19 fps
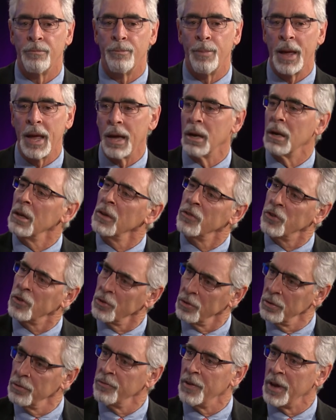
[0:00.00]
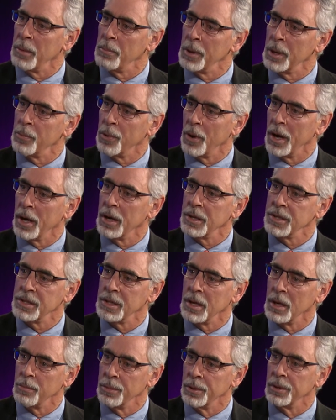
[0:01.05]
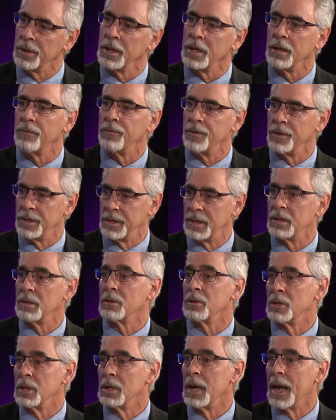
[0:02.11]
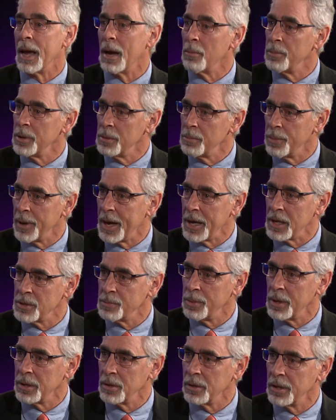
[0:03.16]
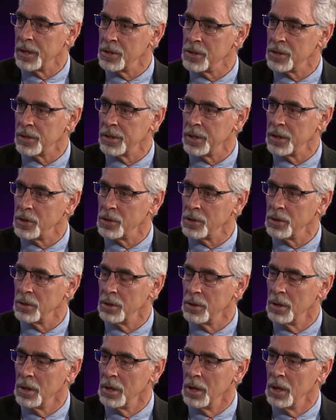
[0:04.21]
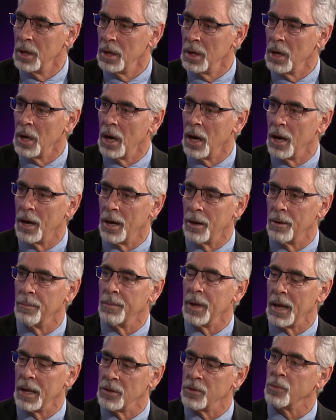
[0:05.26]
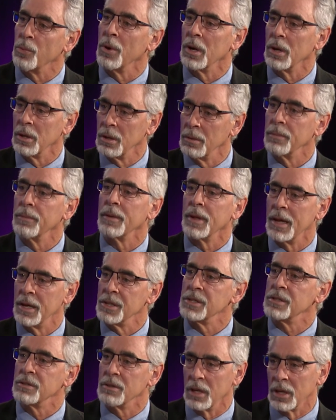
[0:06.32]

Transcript: ban on certain vaping products that I believe has now been passed by the legislature. Yeah, um, what, happened? Well uh, as